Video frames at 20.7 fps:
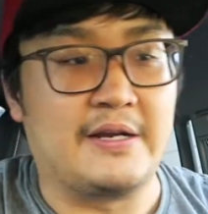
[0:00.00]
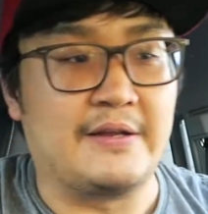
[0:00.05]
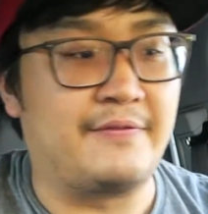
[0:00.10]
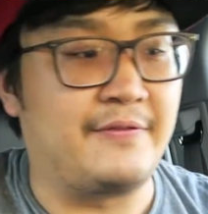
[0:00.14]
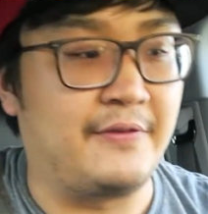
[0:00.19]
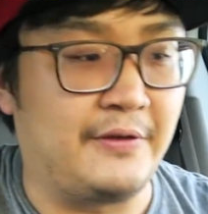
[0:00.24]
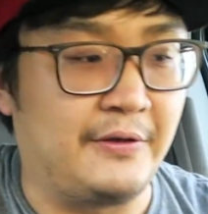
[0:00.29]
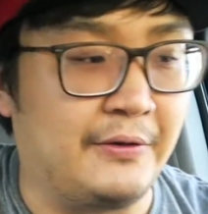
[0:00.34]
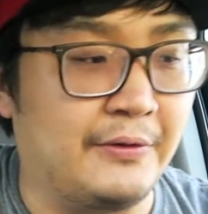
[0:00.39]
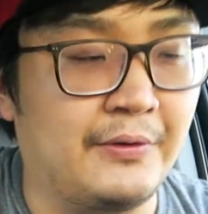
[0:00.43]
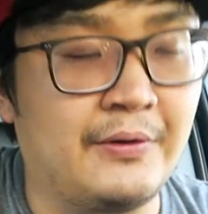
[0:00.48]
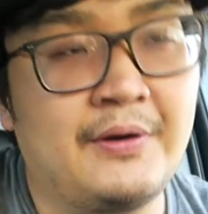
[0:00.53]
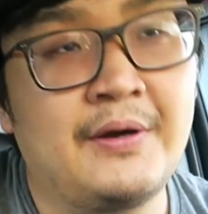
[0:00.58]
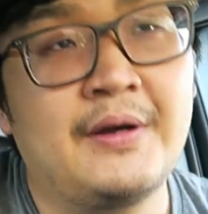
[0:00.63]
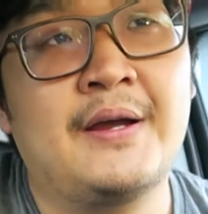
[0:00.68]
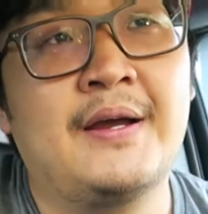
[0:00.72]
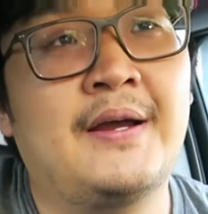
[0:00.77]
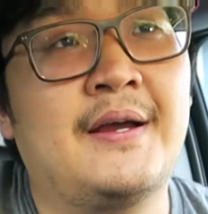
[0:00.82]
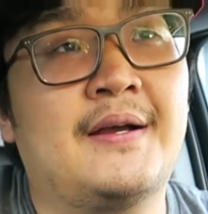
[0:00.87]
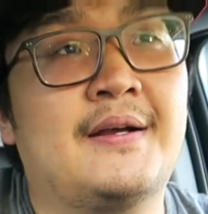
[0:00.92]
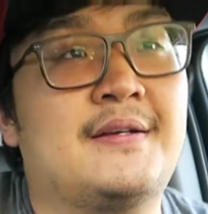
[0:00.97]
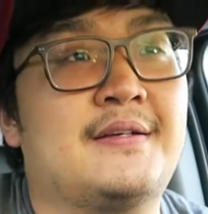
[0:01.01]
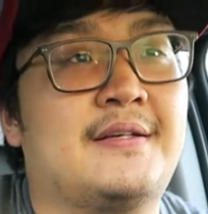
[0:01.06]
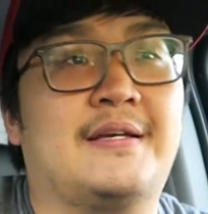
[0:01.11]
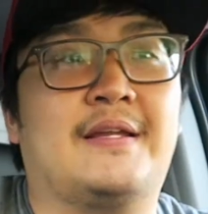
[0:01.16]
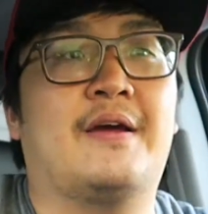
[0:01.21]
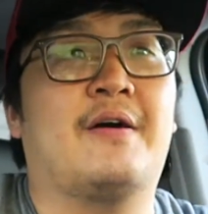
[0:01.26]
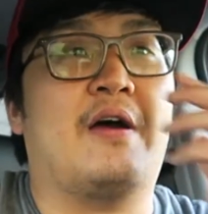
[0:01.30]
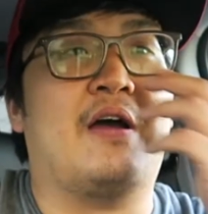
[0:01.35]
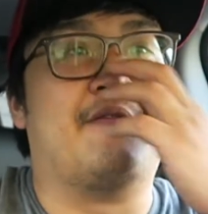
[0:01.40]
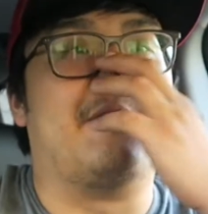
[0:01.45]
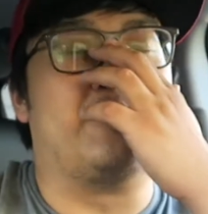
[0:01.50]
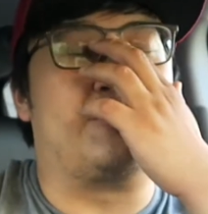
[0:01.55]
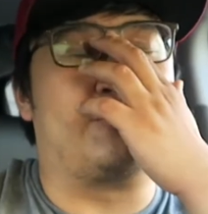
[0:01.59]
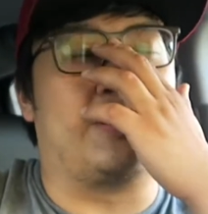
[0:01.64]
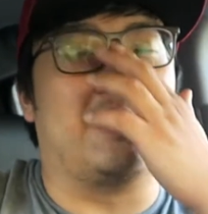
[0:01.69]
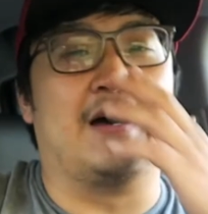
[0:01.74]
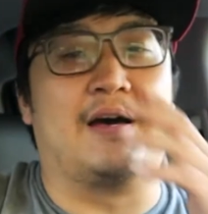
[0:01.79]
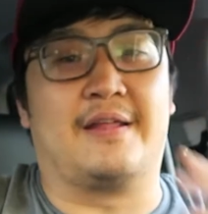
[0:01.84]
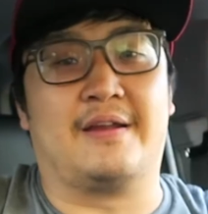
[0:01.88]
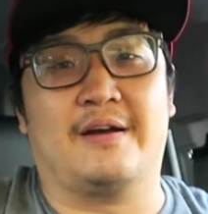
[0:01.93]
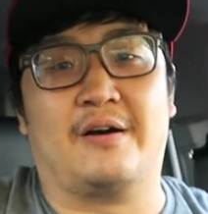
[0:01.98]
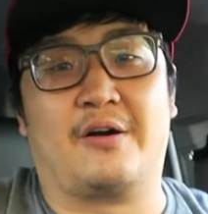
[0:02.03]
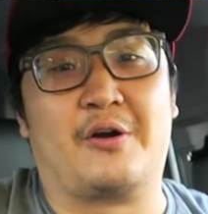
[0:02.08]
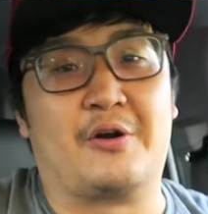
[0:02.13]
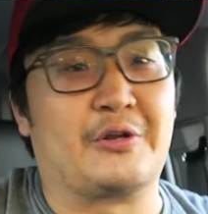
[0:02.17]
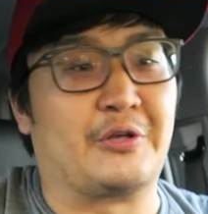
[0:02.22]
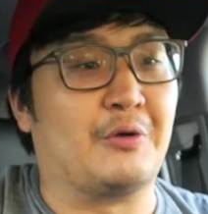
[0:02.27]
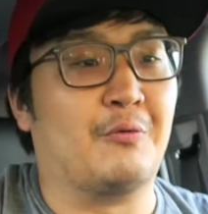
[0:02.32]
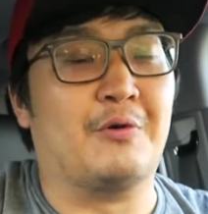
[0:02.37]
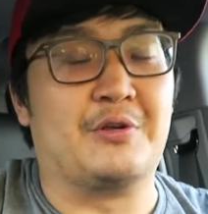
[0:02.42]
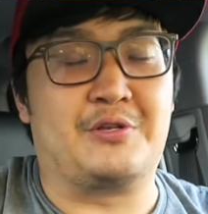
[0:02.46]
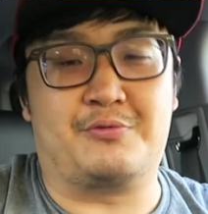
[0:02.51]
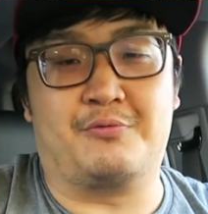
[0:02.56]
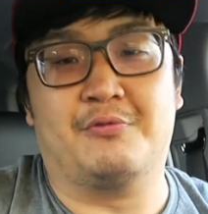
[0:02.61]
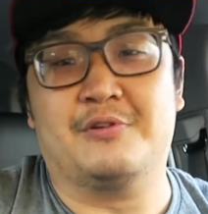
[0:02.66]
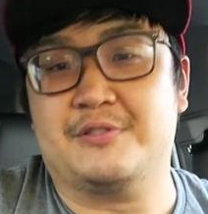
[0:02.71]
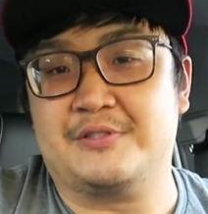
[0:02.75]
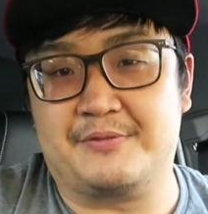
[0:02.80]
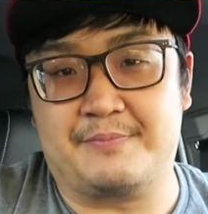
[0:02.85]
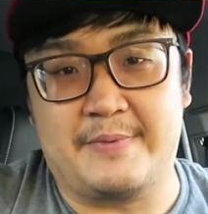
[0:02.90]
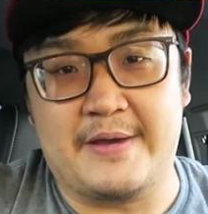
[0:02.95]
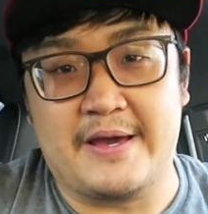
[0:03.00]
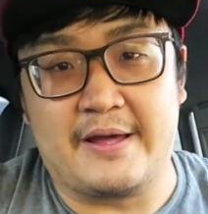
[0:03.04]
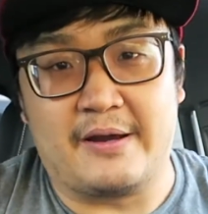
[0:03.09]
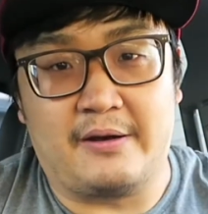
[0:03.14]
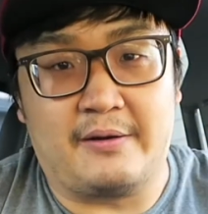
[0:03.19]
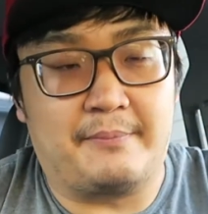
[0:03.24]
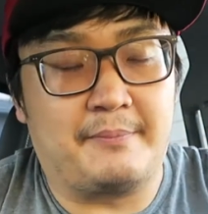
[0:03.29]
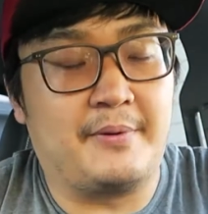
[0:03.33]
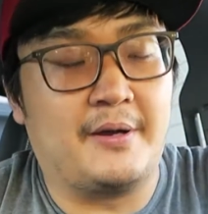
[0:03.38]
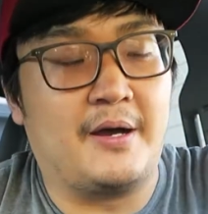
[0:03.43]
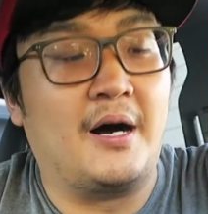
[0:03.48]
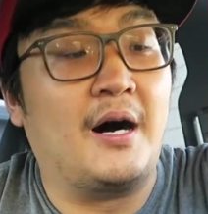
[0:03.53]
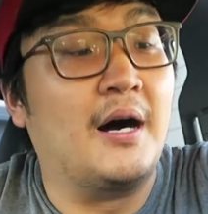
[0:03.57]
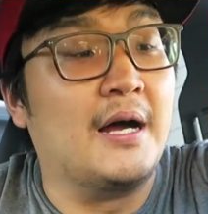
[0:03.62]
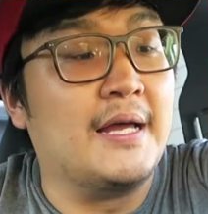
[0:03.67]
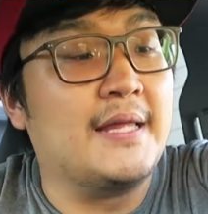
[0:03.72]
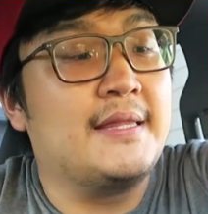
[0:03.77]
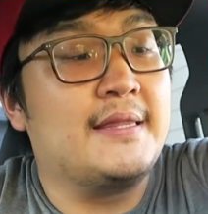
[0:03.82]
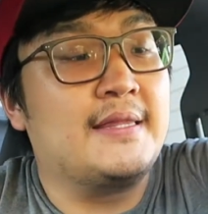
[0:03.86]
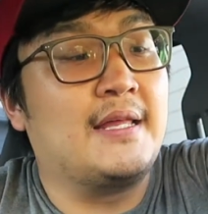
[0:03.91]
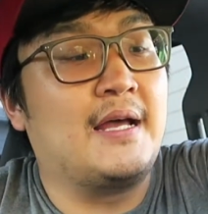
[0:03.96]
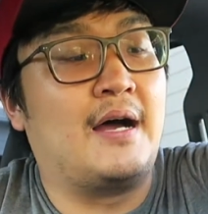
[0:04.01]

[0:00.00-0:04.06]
if you, ever try to argue which one's better. But